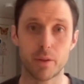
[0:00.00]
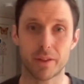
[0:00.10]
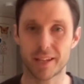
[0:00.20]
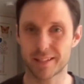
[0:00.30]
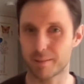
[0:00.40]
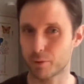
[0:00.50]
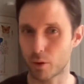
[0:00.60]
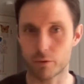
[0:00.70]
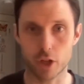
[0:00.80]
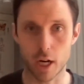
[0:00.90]
I think it's some sort
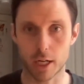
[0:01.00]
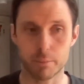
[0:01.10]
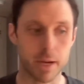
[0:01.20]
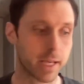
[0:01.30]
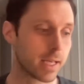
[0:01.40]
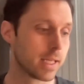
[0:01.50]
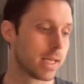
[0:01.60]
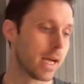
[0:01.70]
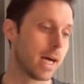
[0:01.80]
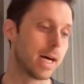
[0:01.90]
of shotgun mic,
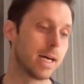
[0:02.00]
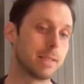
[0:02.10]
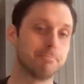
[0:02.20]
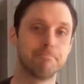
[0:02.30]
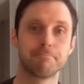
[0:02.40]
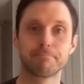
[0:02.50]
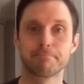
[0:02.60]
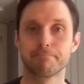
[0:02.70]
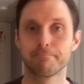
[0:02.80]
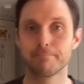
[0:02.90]
um,
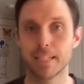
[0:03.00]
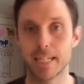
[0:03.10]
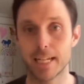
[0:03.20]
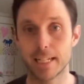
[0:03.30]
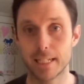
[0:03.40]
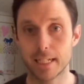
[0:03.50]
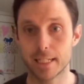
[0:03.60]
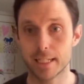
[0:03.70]
and uh,